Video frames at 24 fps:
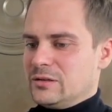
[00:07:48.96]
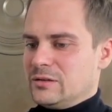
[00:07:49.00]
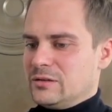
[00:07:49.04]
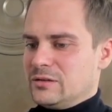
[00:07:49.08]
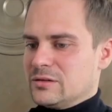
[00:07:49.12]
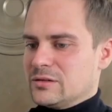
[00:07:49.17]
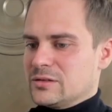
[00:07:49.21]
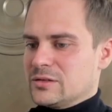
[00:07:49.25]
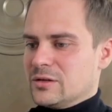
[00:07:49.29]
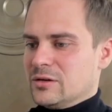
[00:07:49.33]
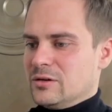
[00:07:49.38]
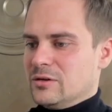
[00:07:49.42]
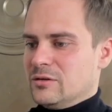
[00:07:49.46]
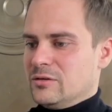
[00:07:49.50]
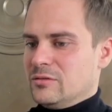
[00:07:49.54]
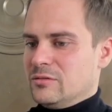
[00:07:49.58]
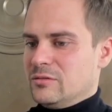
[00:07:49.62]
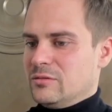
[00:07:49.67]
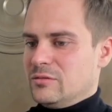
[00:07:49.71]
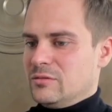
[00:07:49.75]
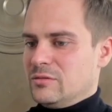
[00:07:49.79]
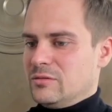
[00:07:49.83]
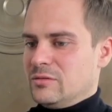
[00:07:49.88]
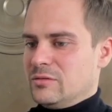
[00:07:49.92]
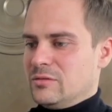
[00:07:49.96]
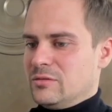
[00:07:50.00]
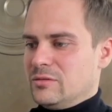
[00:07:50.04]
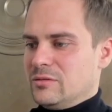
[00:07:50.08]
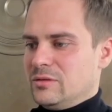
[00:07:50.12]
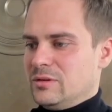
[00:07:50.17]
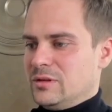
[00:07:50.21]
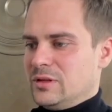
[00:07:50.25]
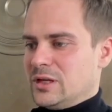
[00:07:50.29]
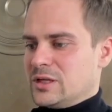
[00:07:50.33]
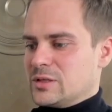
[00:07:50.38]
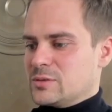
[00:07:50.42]
So
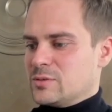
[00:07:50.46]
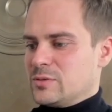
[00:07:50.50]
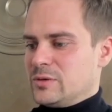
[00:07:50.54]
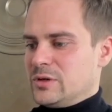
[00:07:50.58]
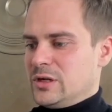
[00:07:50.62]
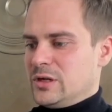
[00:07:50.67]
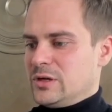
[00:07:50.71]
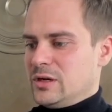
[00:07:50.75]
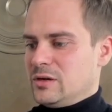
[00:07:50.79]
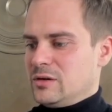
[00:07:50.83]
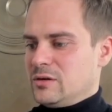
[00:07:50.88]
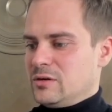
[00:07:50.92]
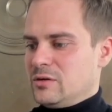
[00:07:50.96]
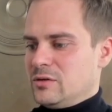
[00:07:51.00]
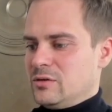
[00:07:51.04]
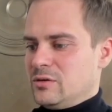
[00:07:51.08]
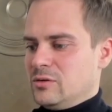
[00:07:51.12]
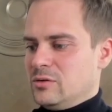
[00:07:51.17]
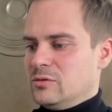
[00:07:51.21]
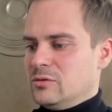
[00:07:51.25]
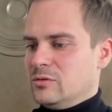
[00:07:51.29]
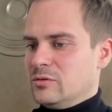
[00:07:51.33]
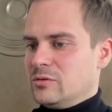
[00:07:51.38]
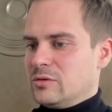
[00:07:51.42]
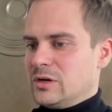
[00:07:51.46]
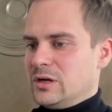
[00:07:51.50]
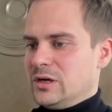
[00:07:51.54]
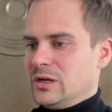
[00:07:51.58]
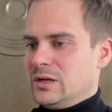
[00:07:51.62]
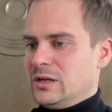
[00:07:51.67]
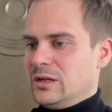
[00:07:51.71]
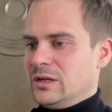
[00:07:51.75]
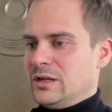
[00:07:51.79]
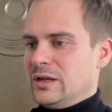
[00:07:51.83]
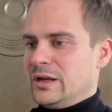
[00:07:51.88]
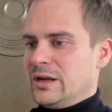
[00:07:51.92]
that's pretty cool, right?
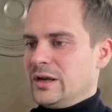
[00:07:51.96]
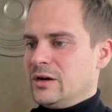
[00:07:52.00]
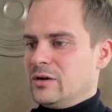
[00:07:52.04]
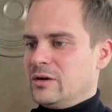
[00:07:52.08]
And then I